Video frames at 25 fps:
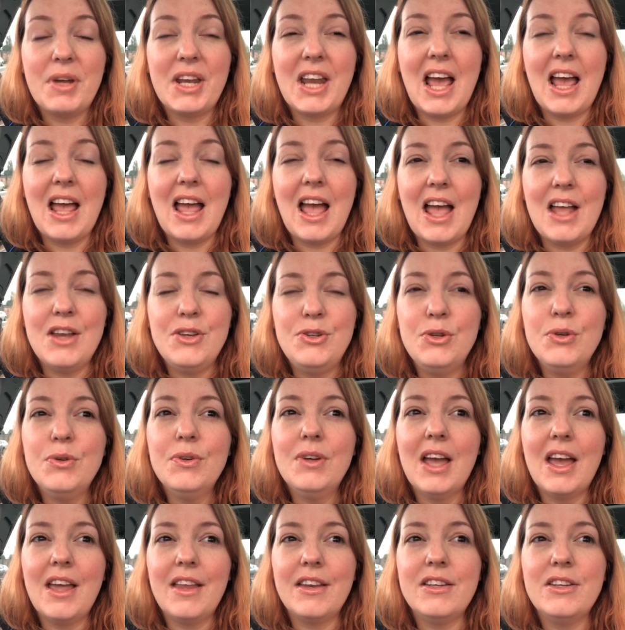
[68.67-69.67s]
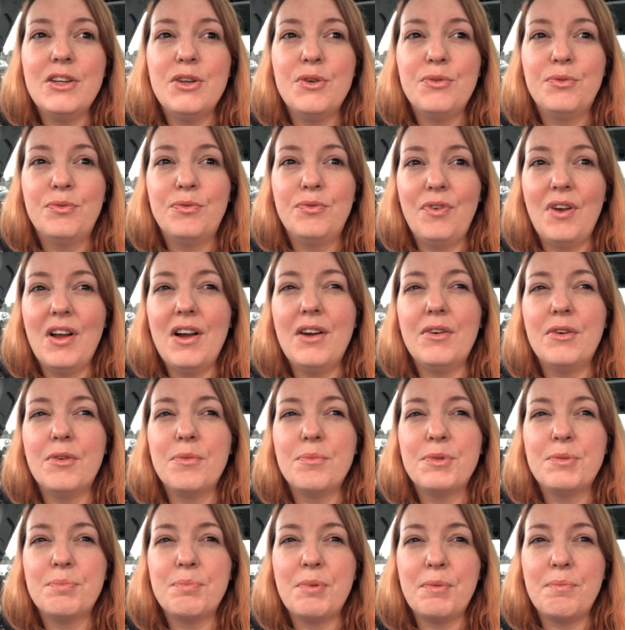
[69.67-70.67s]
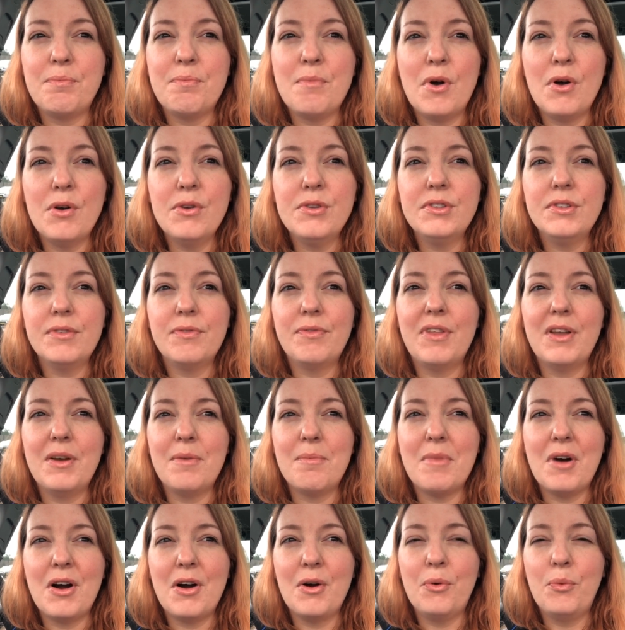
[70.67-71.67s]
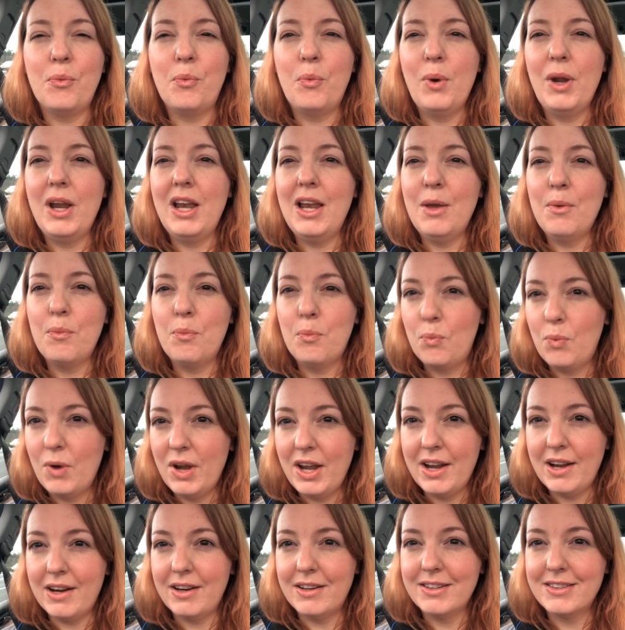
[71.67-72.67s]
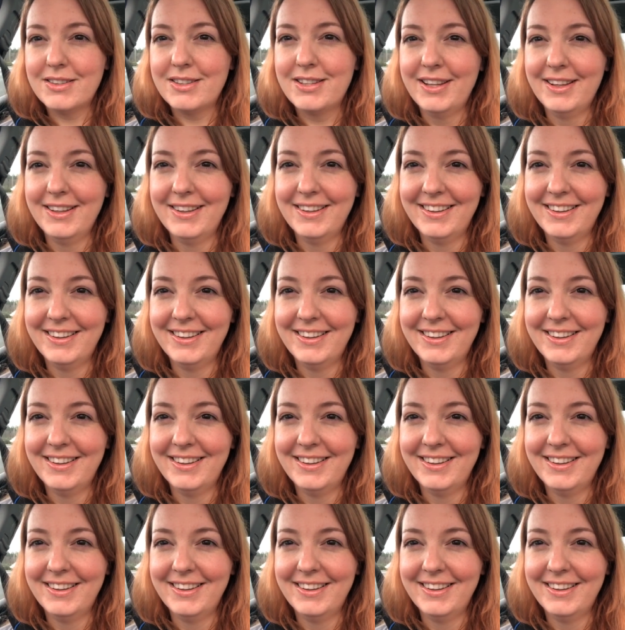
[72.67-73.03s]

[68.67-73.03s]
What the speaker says: I do get new flare-ups, but most of them are really weird.